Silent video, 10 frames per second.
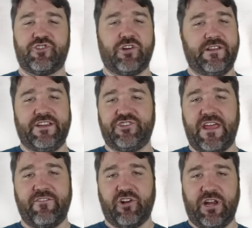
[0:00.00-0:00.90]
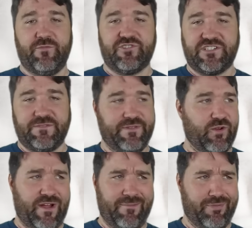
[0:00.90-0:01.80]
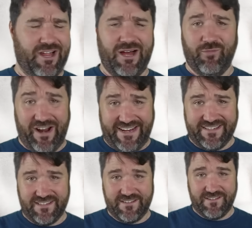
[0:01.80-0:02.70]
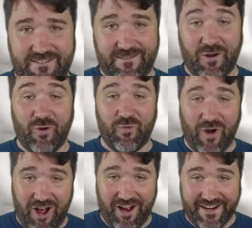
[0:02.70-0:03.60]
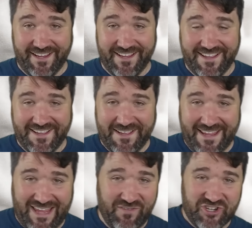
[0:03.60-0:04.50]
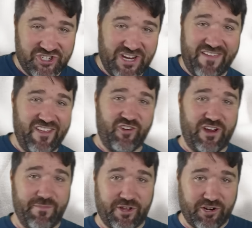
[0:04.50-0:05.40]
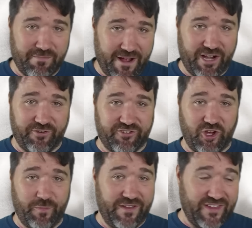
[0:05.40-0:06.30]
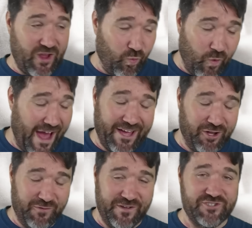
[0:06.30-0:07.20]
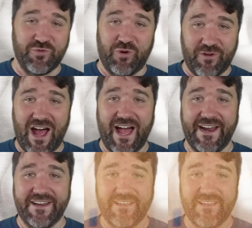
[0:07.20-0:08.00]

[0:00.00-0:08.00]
surely shaving cream is just a big white blob, right? Wrong. Even shaving cream under a microscope is a wild visual ride.